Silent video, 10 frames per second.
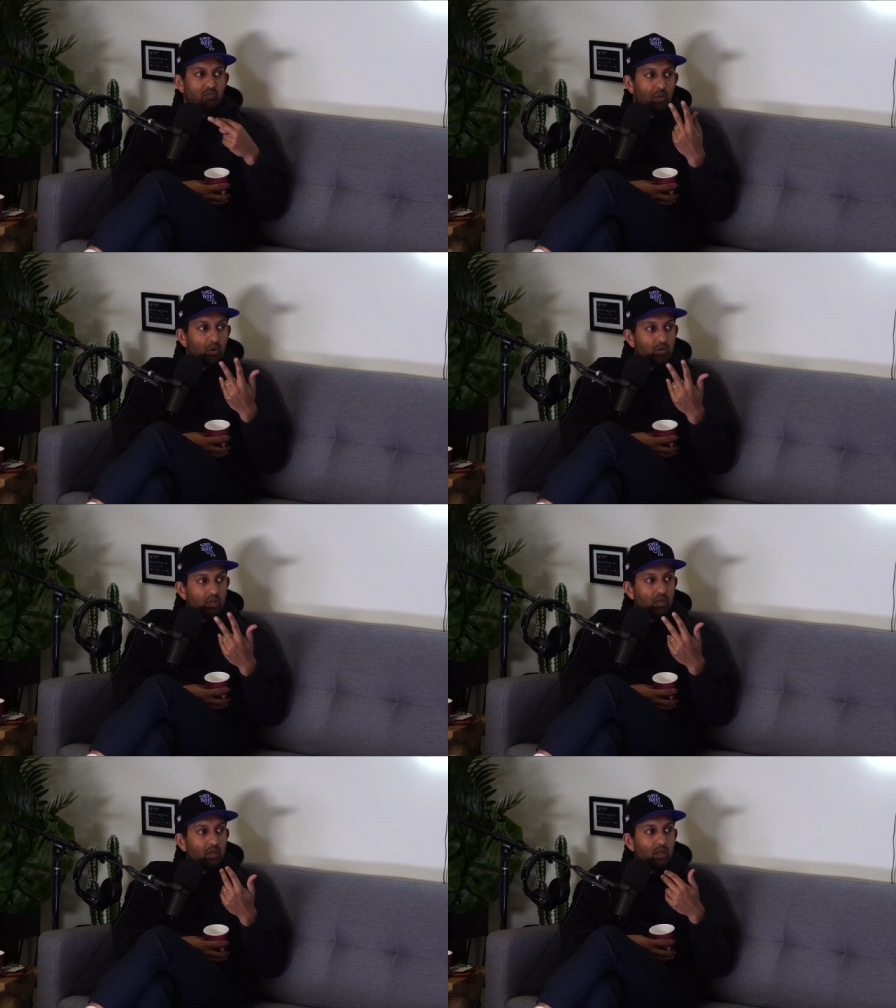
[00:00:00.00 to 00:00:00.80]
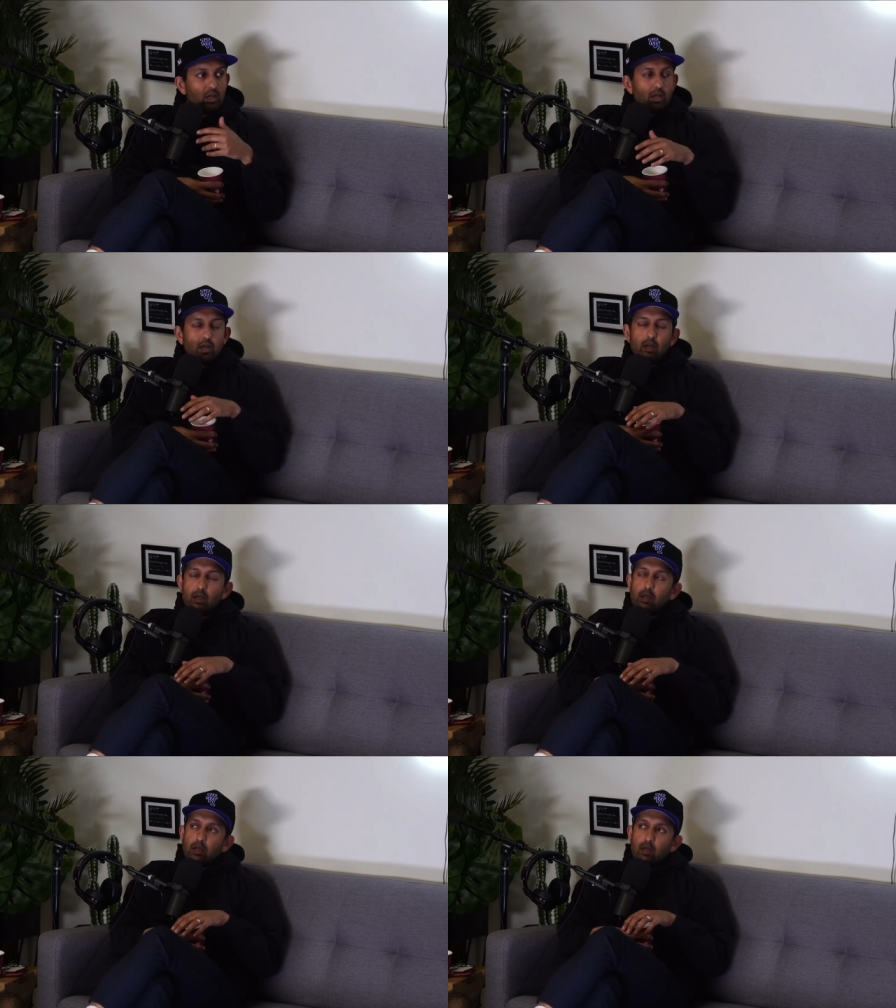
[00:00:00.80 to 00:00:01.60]
of both. That's bad.
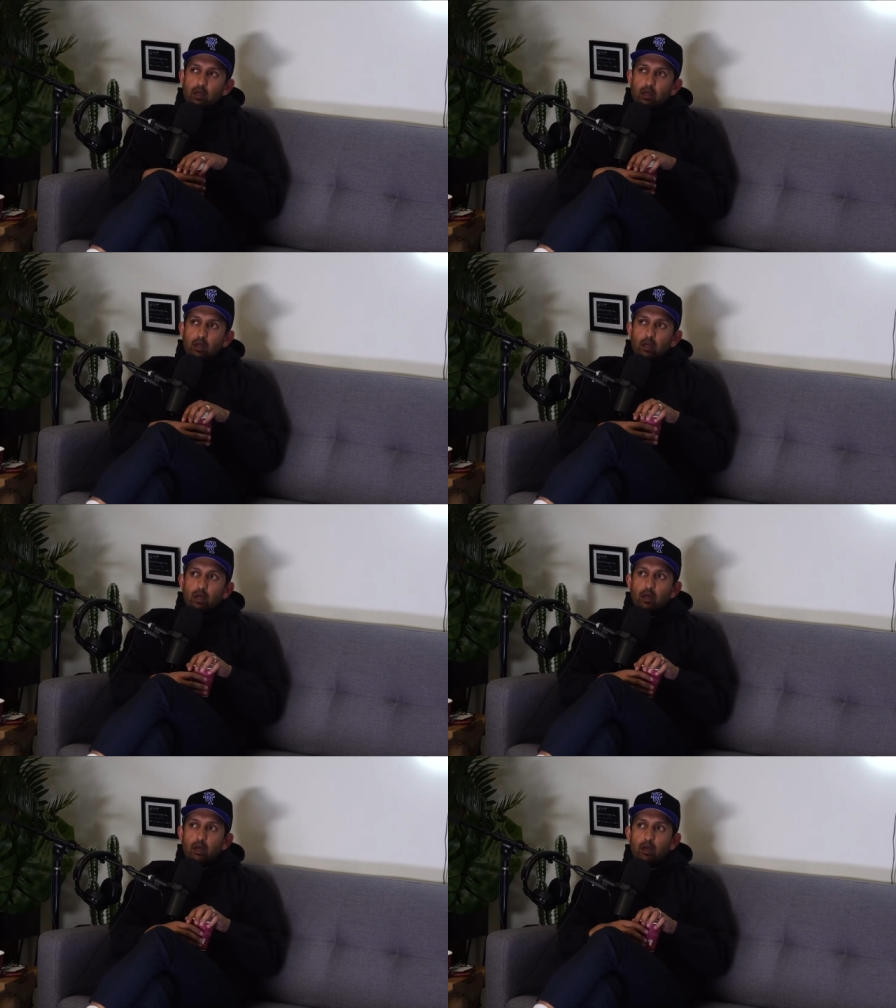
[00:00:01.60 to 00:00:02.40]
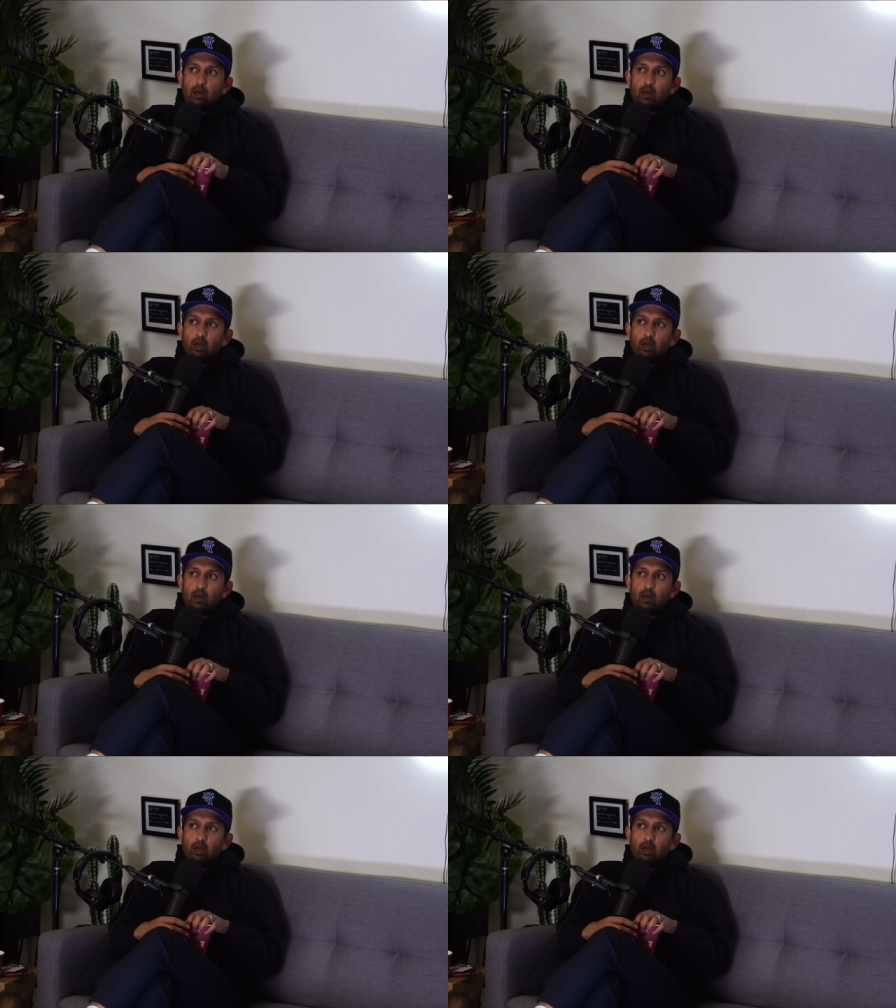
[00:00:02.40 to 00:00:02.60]
It's